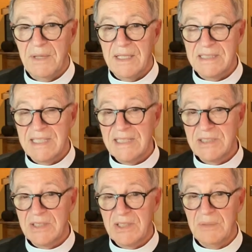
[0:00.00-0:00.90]
my
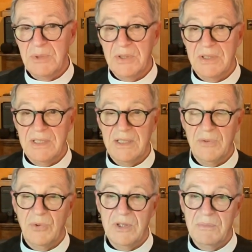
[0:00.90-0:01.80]
ascension
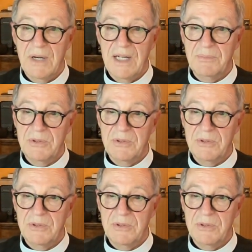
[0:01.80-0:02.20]
community with my